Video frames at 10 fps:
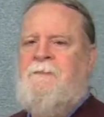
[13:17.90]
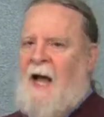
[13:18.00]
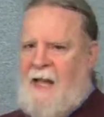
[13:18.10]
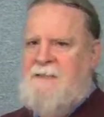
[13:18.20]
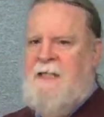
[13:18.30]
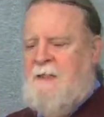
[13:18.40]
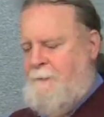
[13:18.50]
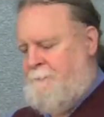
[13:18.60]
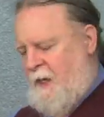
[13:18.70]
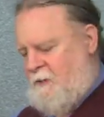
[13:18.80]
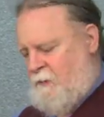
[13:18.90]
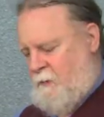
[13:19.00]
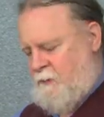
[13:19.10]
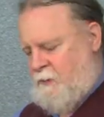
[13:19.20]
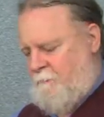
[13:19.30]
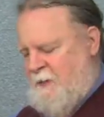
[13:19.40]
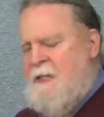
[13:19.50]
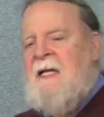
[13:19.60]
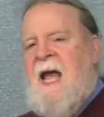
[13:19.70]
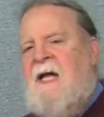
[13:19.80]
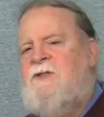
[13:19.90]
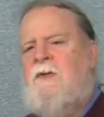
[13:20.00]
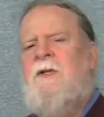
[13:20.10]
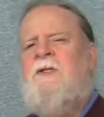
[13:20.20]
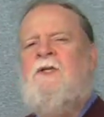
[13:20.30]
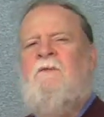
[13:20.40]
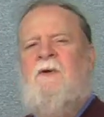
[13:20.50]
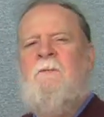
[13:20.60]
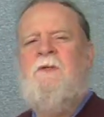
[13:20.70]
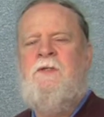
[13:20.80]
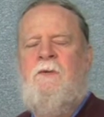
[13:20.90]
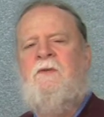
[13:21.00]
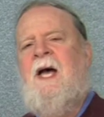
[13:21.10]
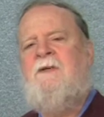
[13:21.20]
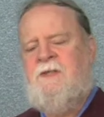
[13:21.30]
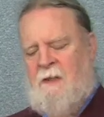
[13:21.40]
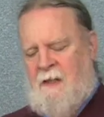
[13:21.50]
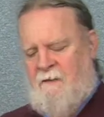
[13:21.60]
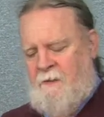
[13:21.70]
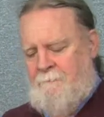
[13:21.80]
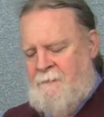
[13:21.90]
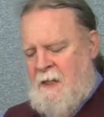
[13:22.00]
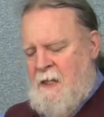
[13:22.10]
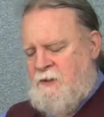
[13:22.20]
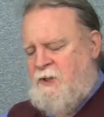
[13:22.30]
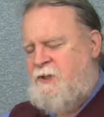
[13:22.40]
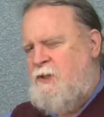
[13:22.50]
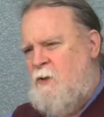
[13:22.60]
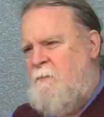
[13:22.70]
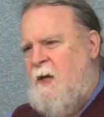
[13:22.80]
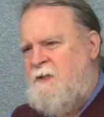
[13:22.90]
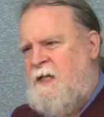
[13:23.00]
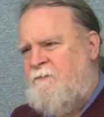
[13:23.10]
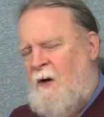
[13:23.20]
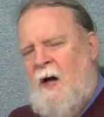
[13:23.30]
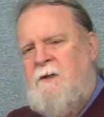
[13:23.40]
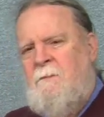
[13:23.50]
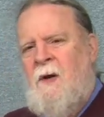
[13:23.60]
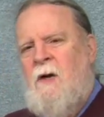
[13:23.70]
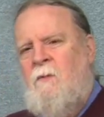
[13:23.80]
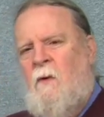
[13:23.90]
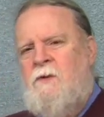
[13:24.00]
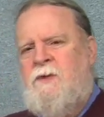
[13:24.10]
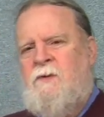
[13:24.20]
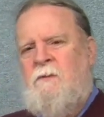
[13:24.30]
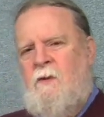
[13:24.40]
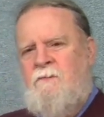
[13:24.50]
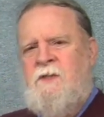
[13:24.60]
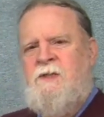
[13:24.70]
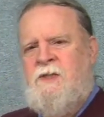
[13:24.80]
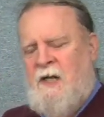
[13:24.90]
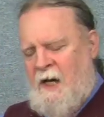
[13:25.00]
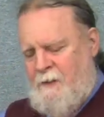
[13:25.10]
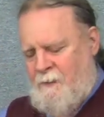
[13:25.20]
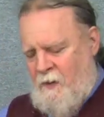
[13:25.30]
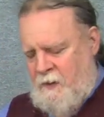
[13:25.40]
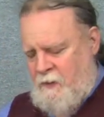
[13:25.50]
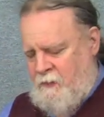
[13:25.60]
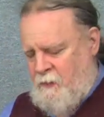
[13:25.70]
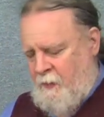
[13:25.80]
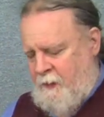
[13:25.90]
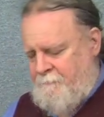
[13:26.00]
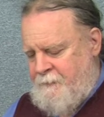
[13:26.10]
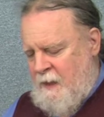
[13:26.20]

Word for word: I did. I told you. As early as November 2011, just two months after Occupy Wall Street moved into Zuccotti Park in New York,